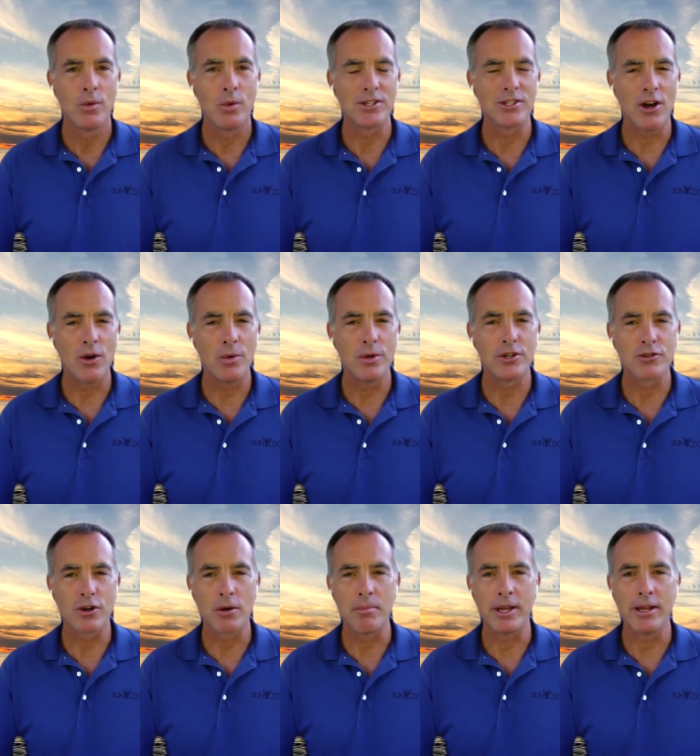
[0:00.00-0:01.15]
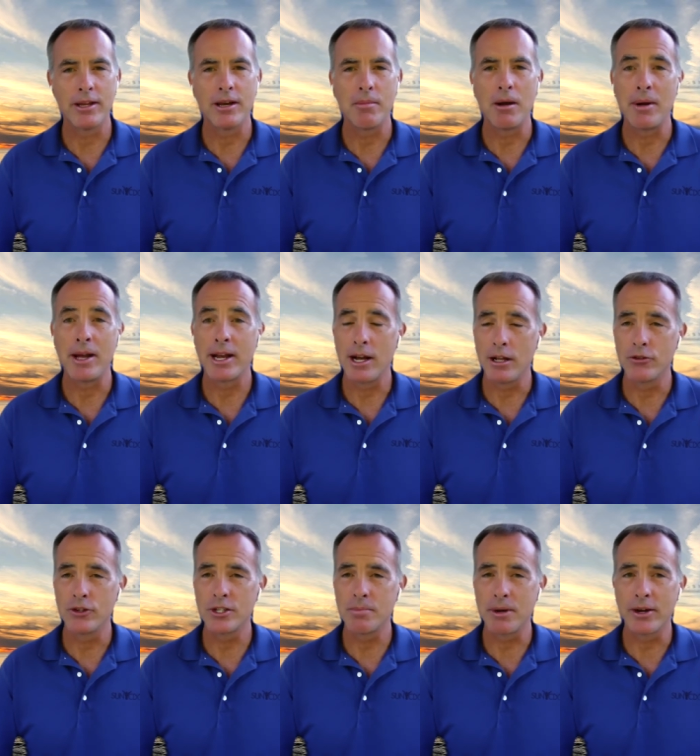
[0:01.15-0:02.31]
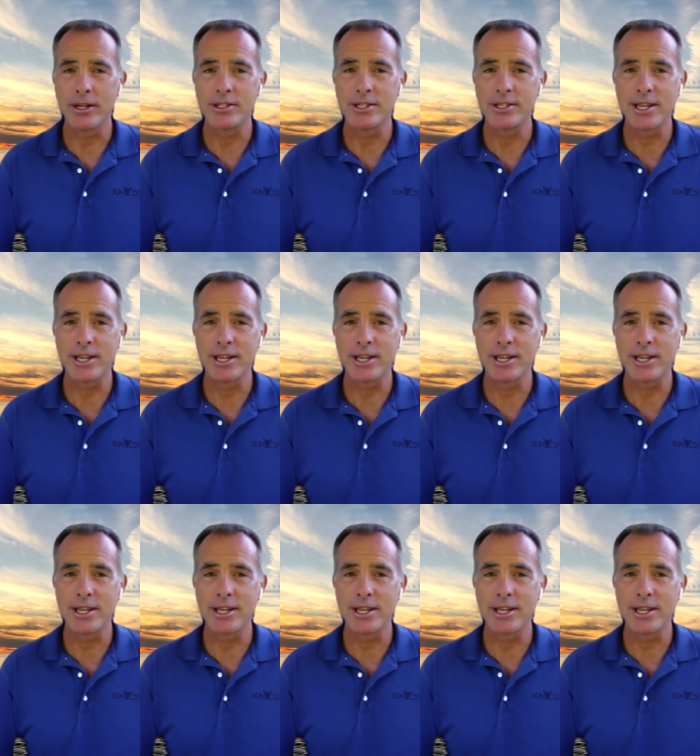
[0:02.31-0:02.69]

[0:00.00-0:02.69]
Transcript: What has always struck me about my college experience is